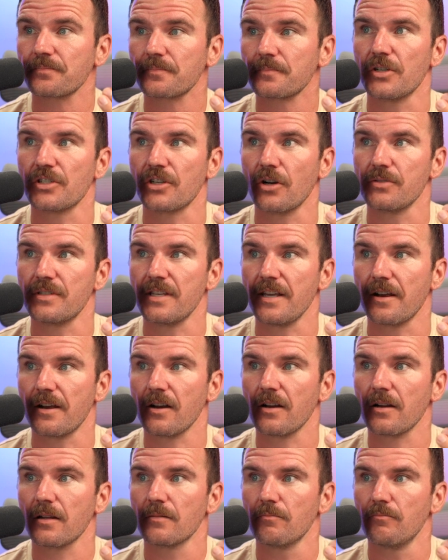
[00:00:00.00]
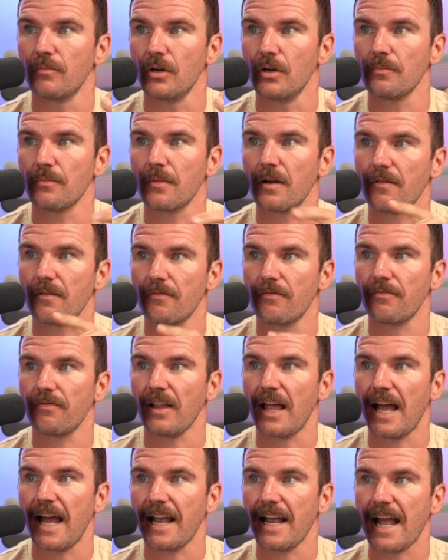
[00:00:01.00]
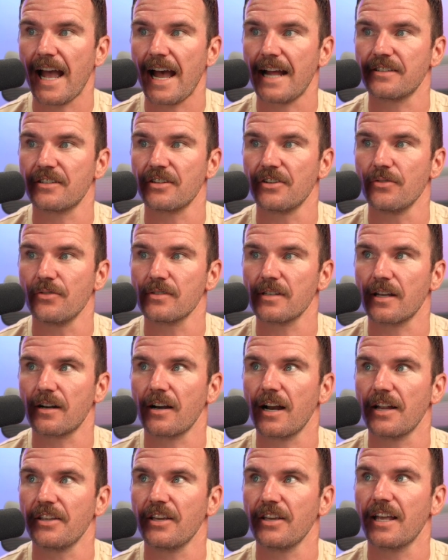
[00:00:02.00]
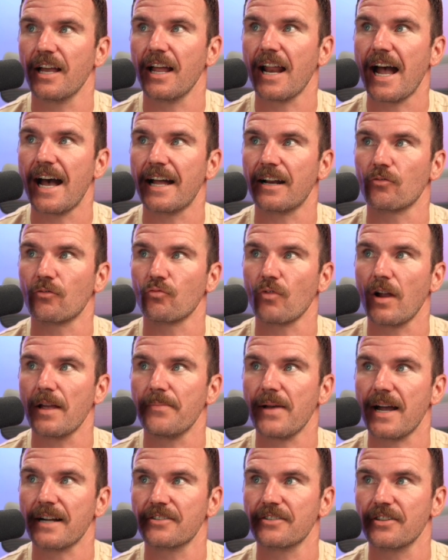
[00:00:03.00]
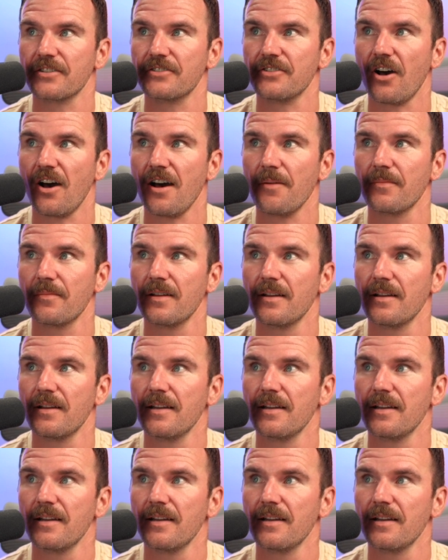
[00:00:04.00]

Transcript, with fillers: which goes here, boop, flag, add to newsletter, and you get added right back to the top.